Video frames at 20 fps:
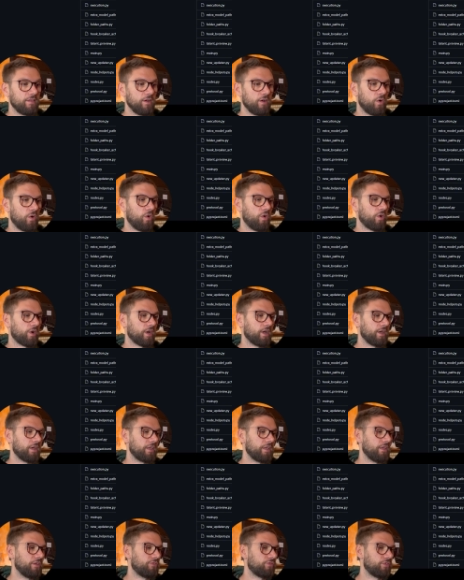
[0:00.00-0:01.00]
or
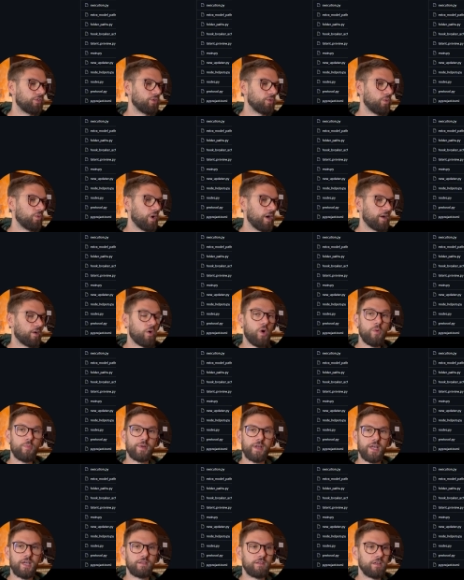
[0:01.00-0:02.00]
if you are
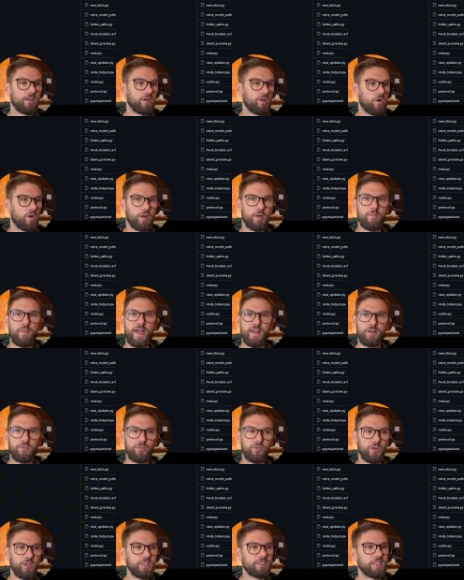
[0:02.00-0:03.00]
operating on a Mac, for
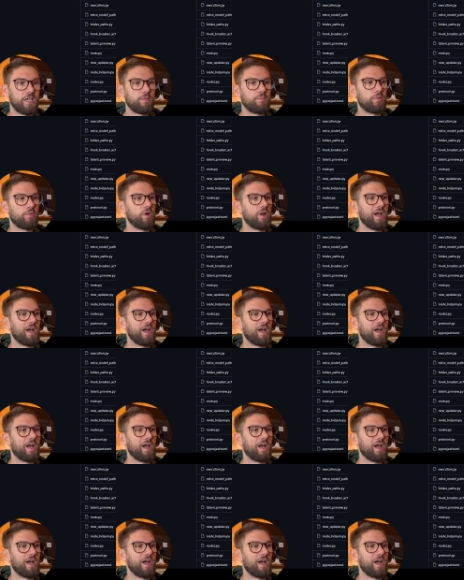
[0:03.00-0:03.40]
example,